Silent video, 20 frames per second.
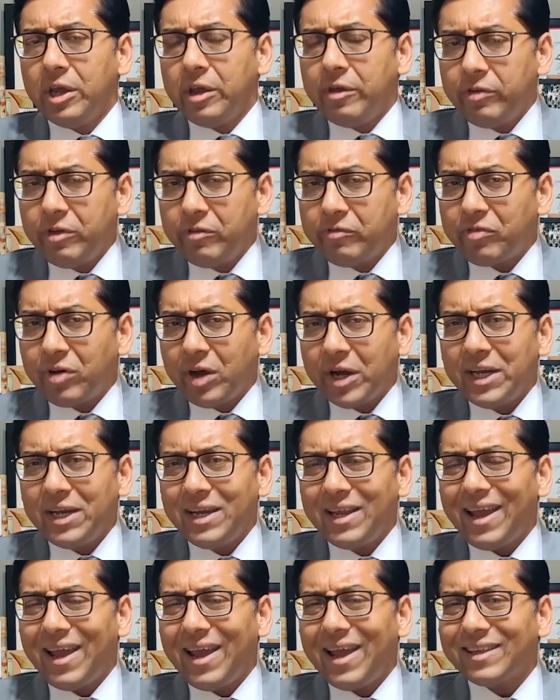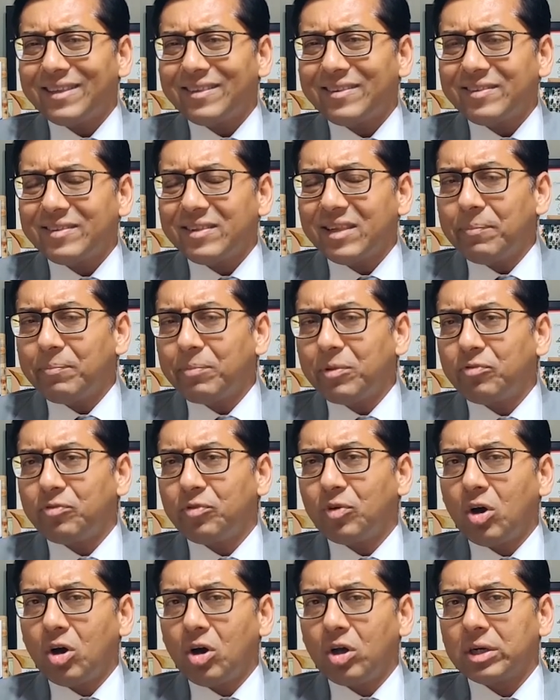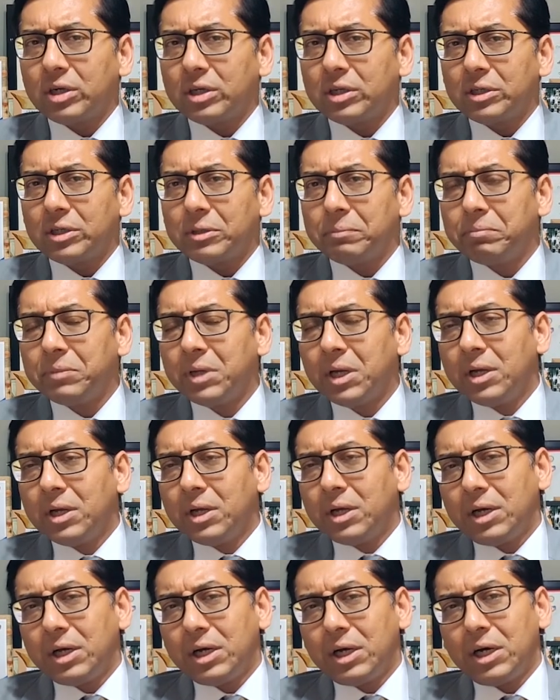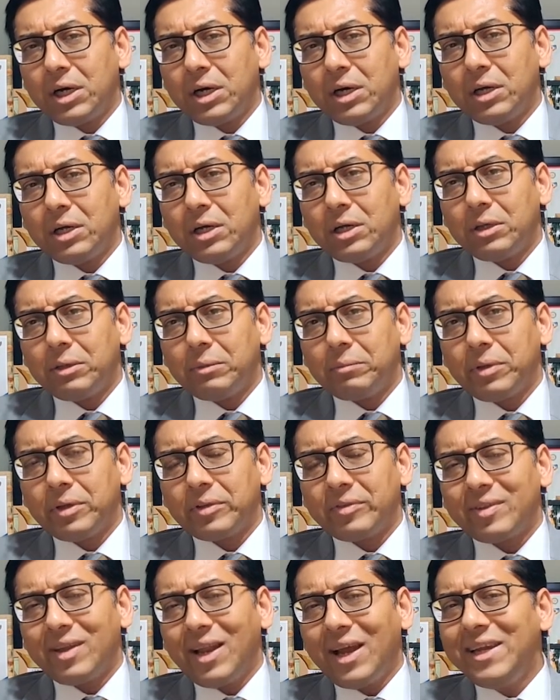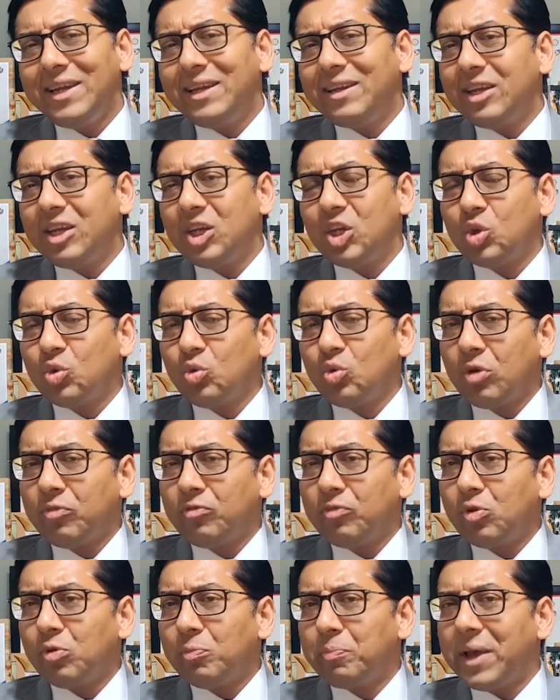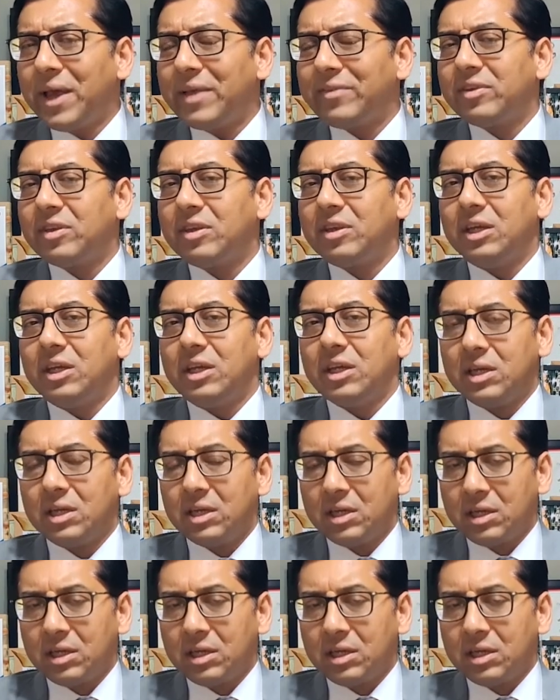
we find, except for a slight issue of opacity,